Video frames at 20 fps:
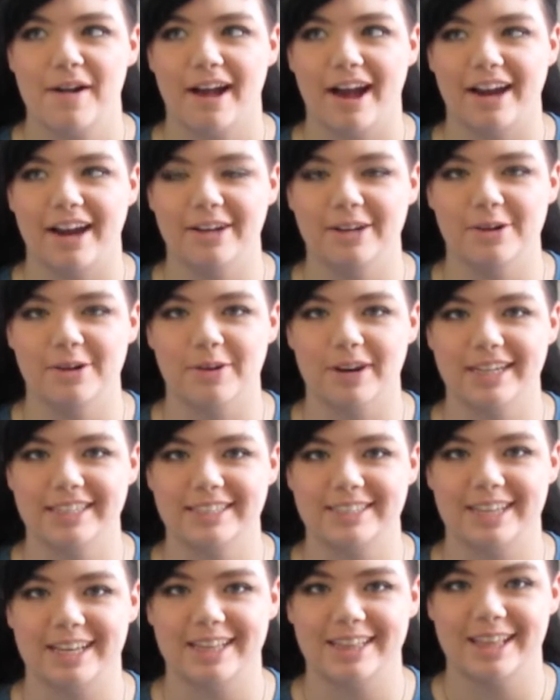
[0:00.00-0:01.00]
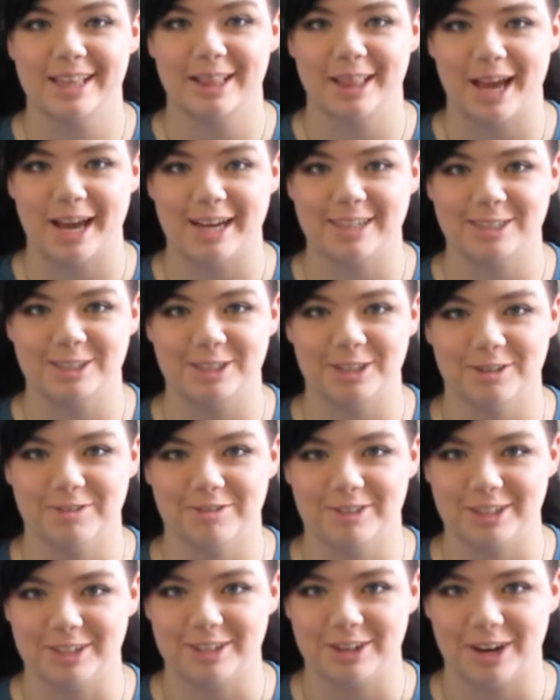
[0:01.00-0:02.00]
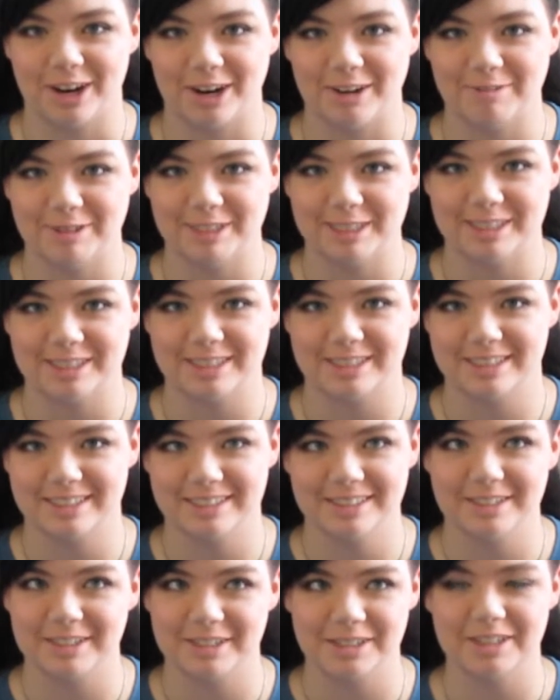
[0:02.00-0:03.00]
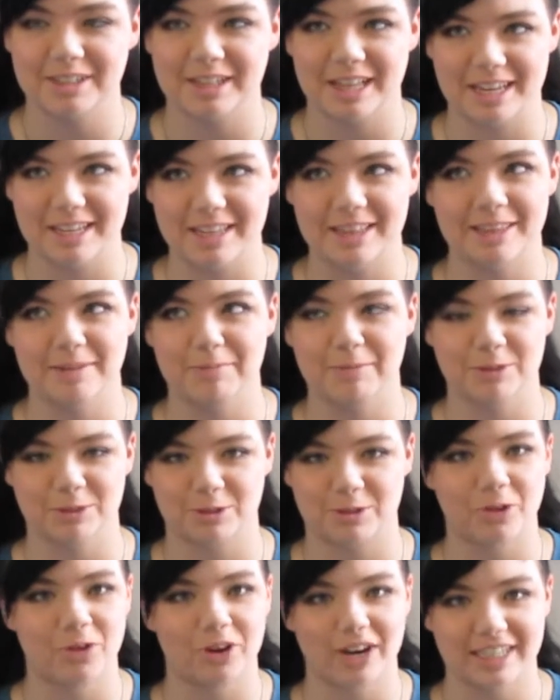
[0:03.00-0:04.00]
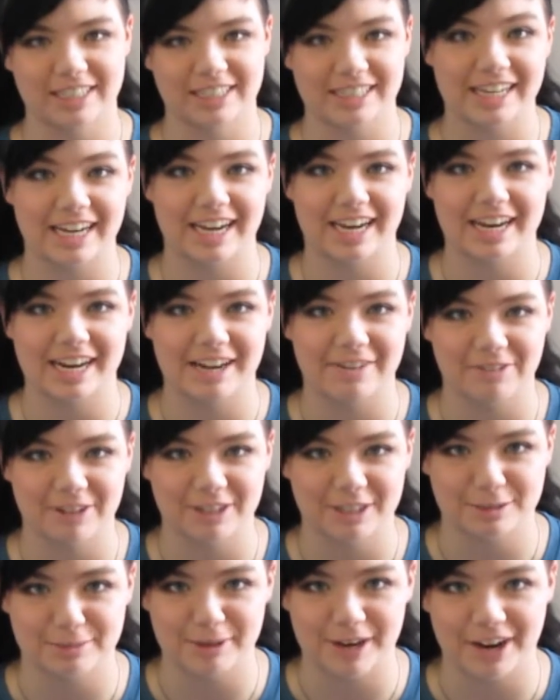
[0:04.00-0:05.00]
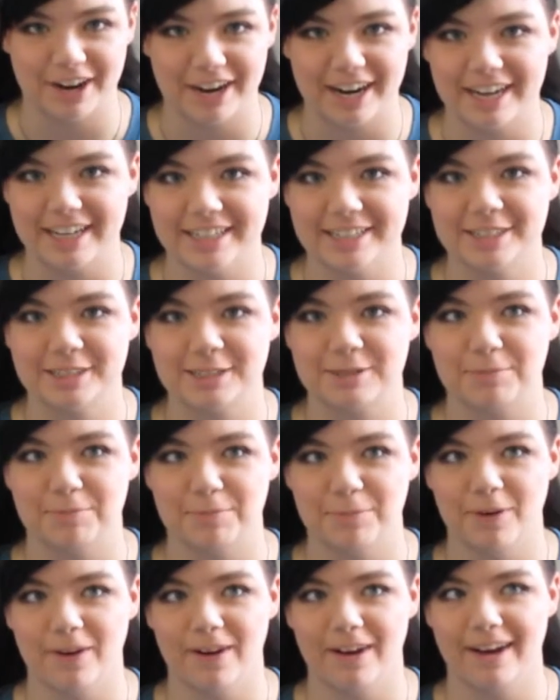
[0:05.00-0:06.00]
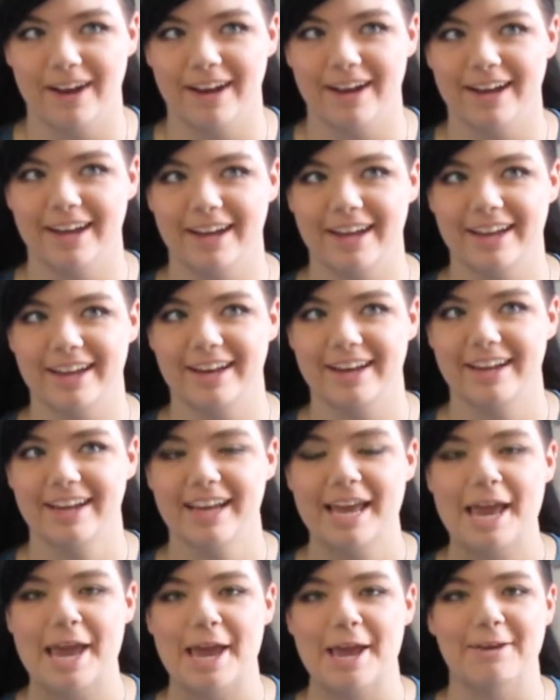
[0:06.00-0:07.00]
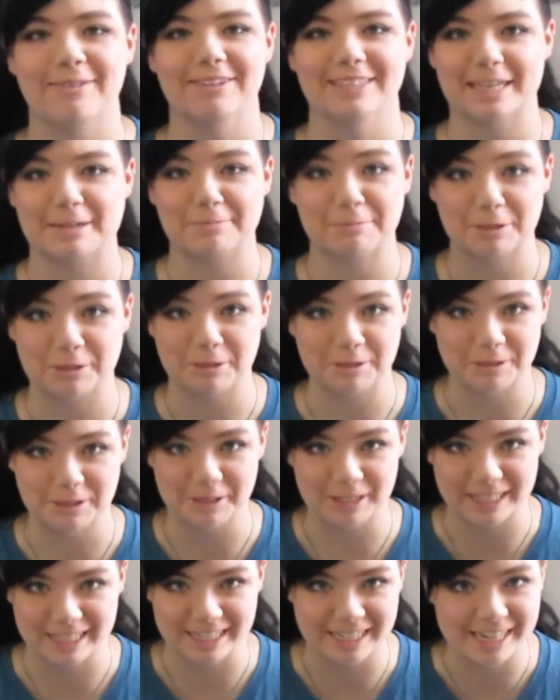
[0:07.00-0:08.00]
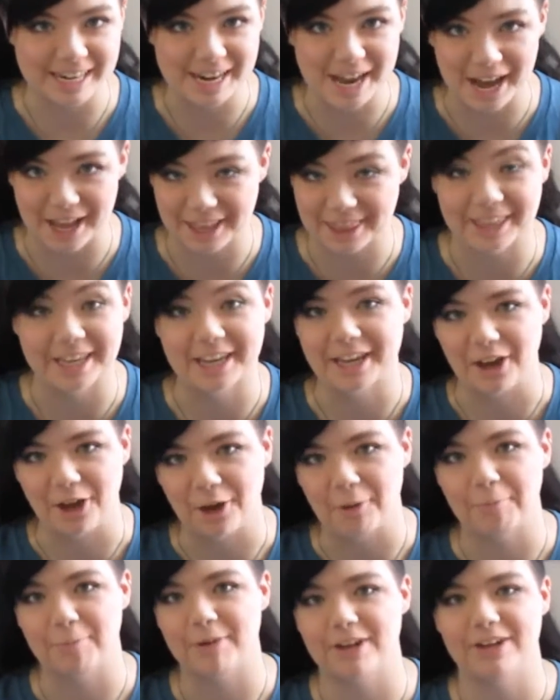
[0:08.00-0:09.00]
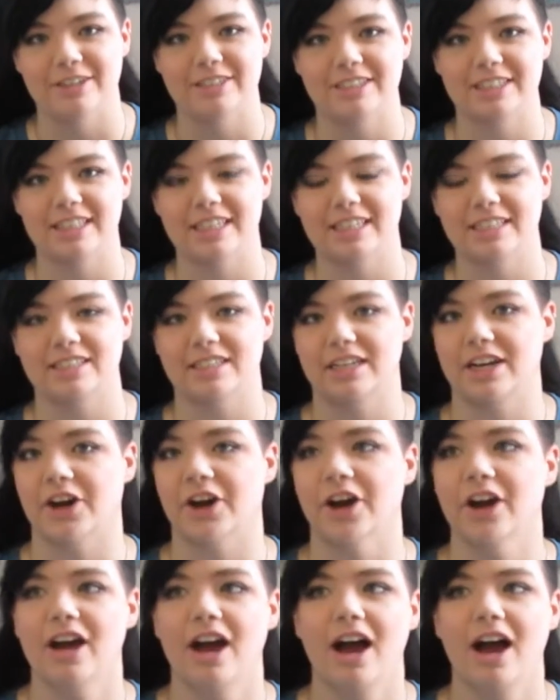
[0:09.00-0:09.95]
I know I said that last year VidCon was like the most glorious thing I had ever experienced, but it was absolutely nothing compared to this year.